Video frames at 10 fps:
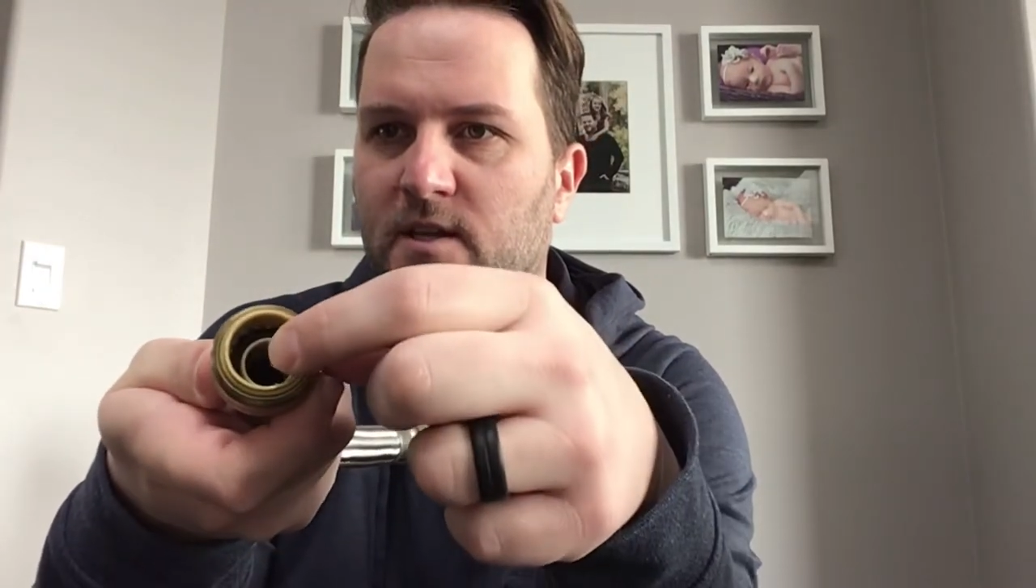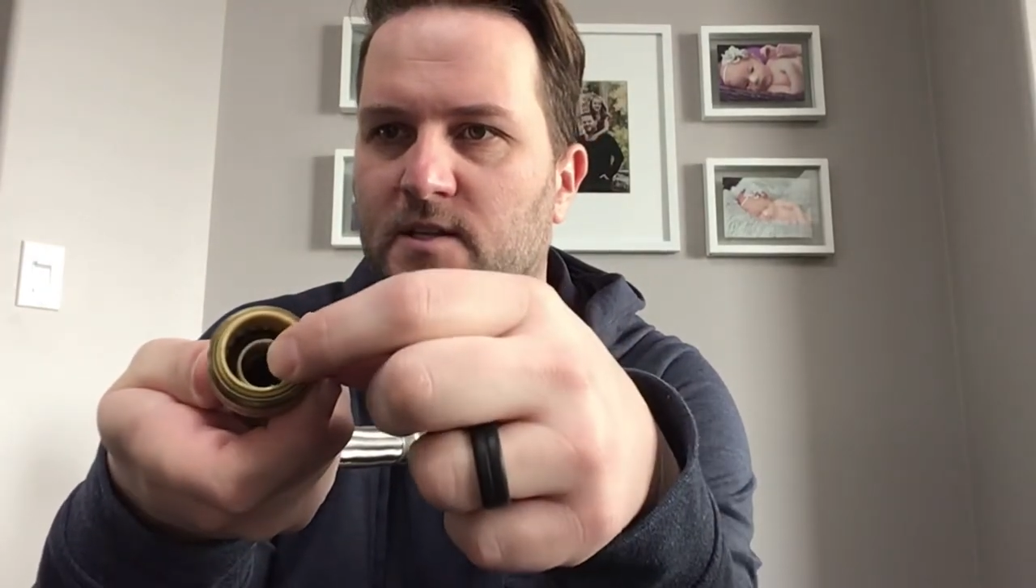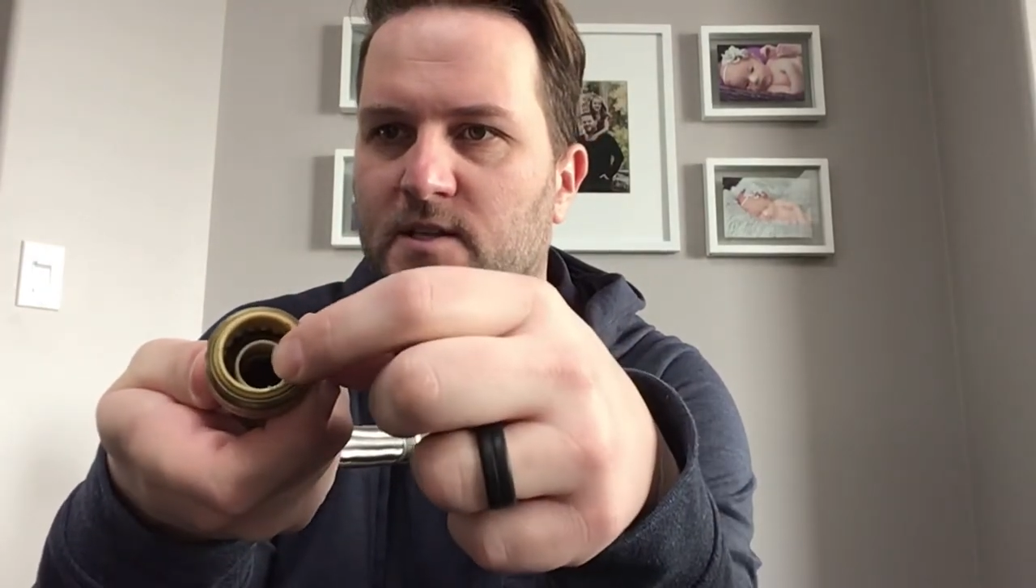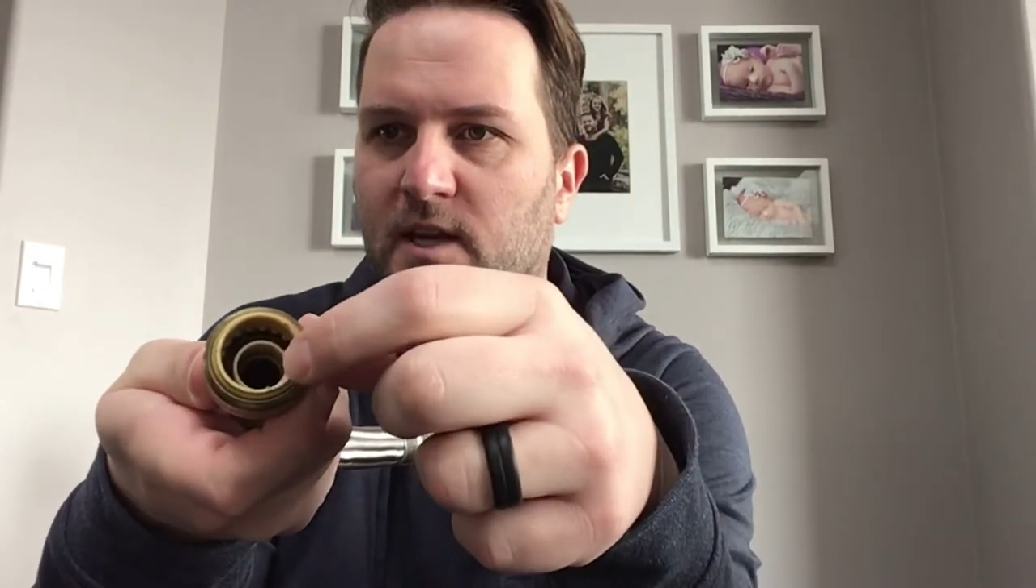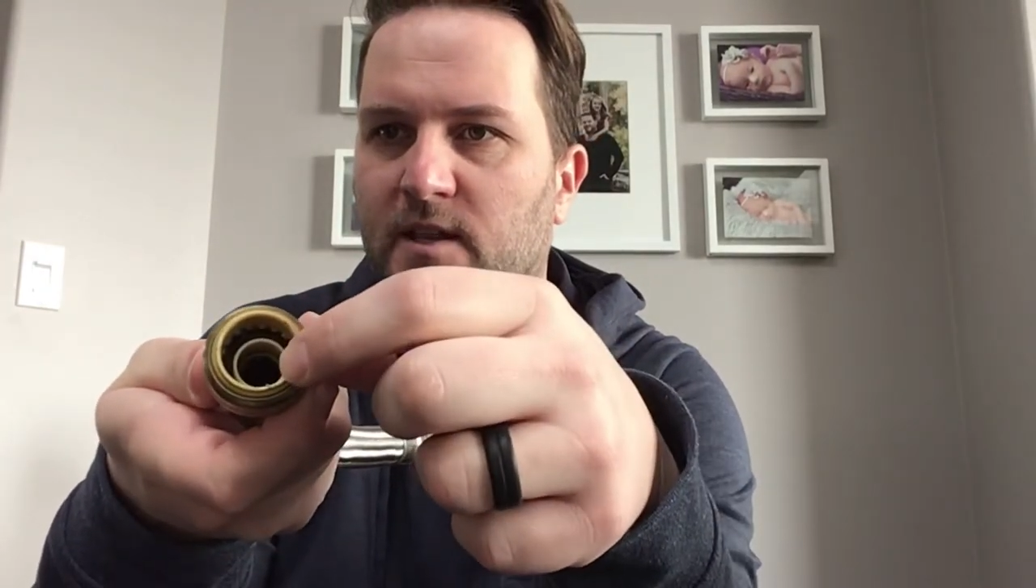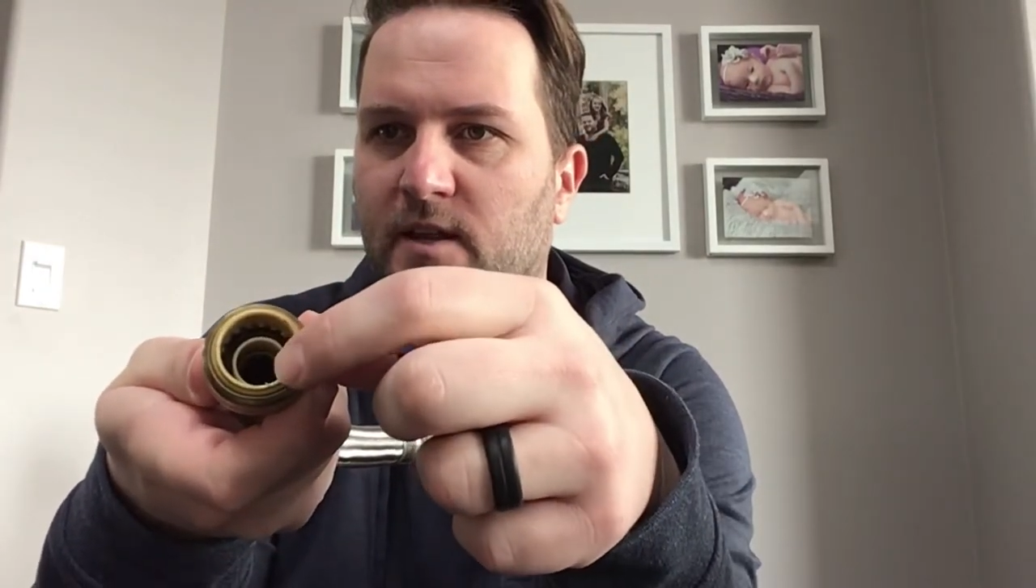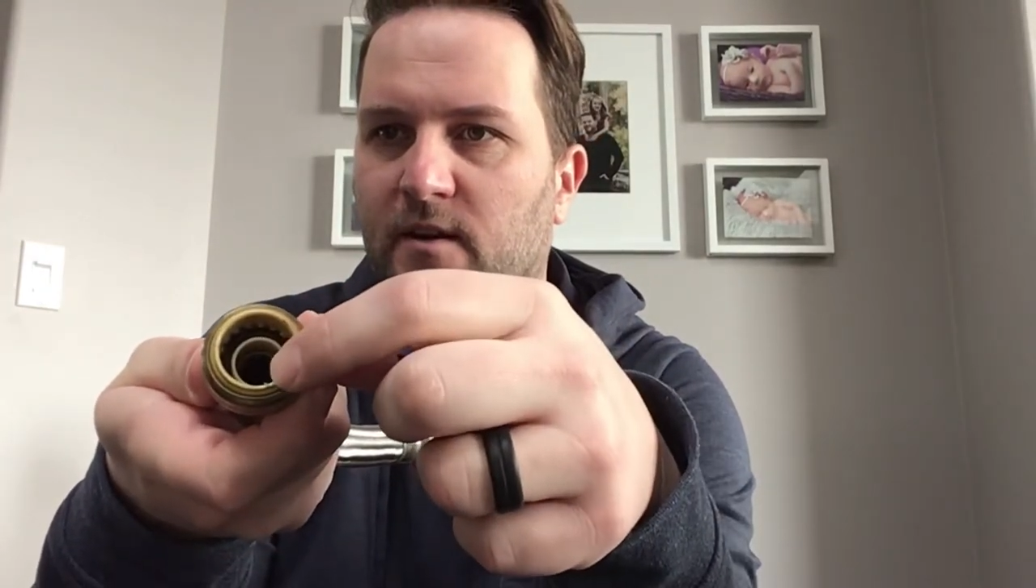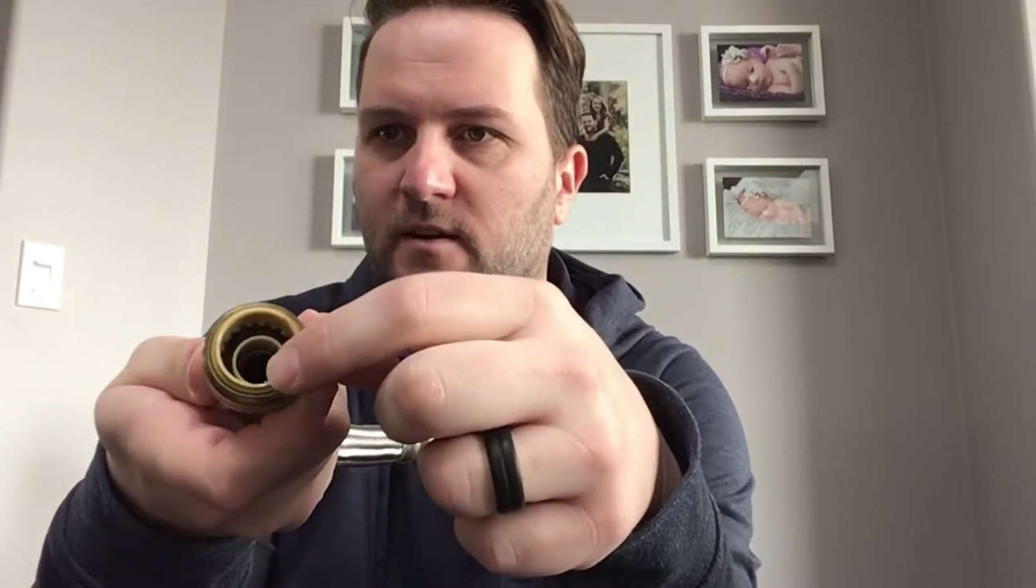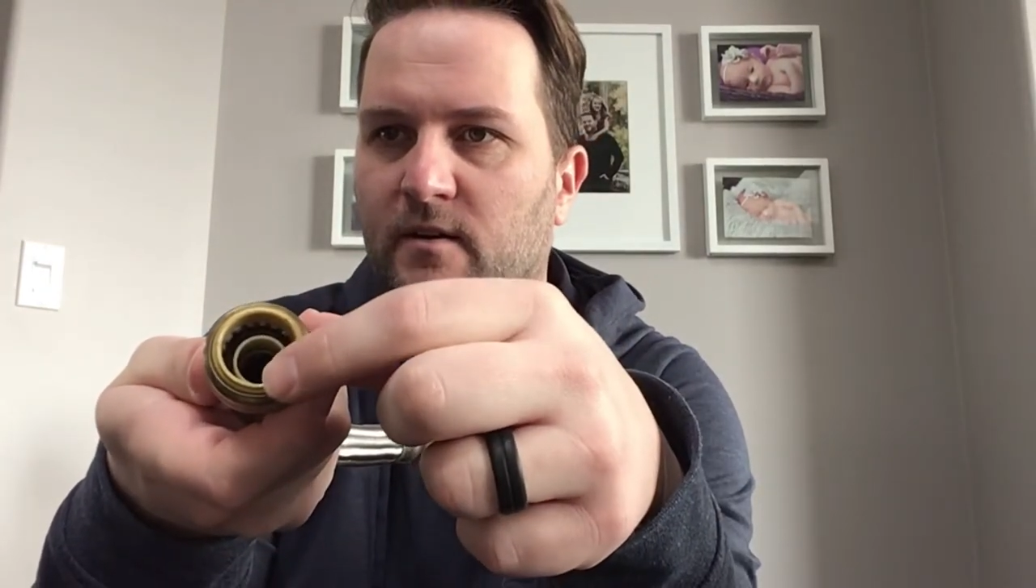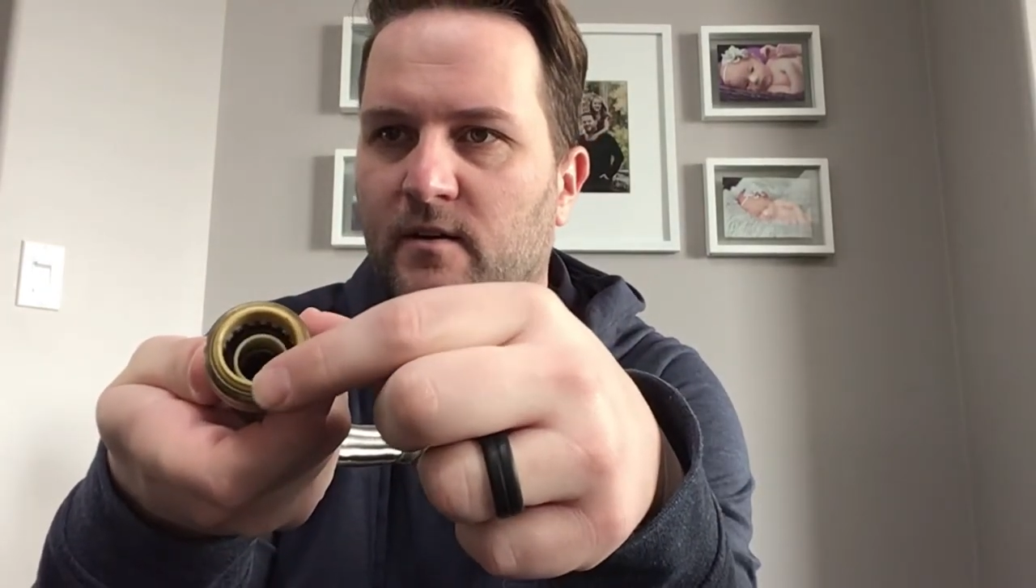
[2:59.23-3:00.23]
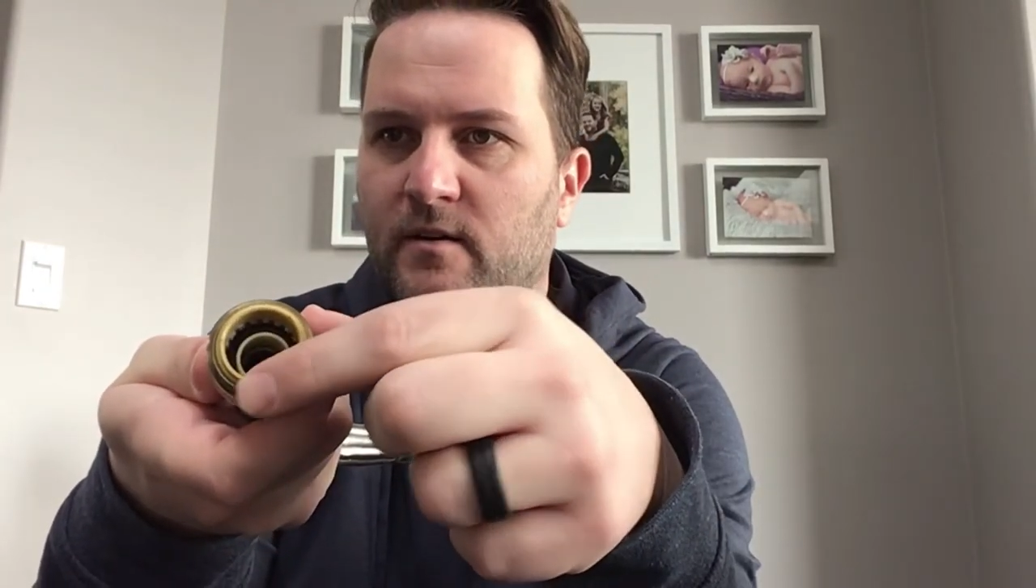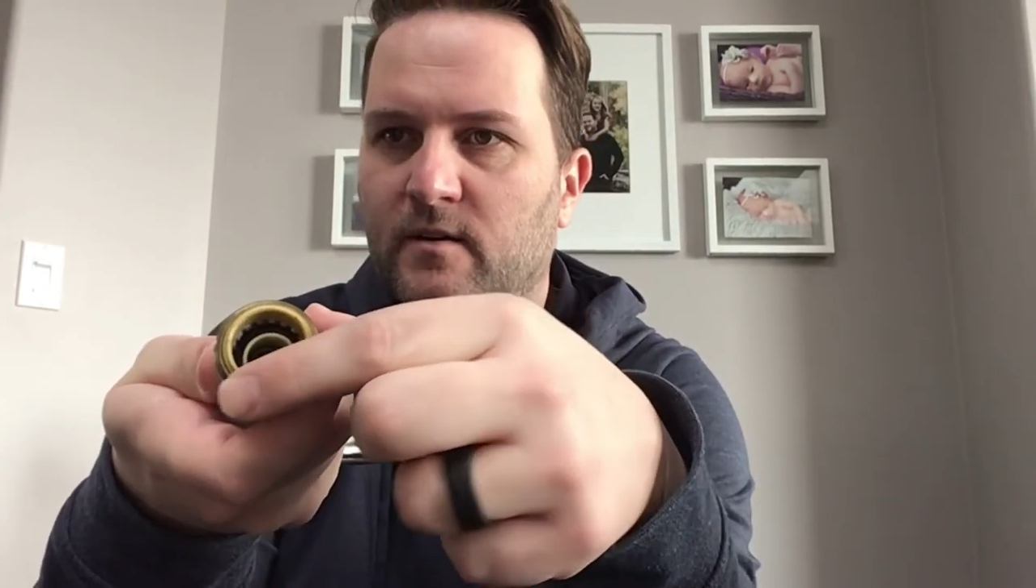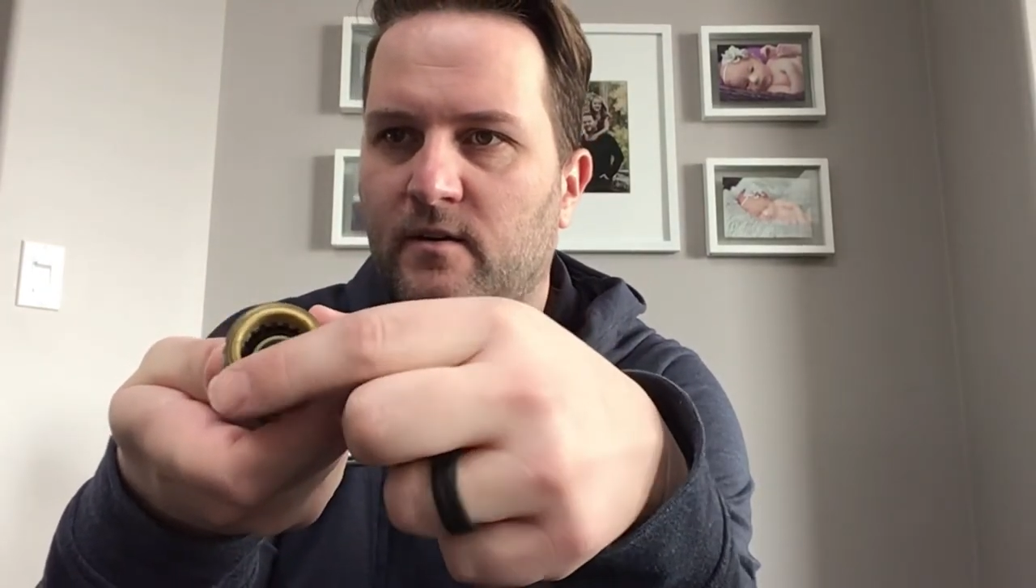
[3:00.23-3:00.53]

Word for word: inside there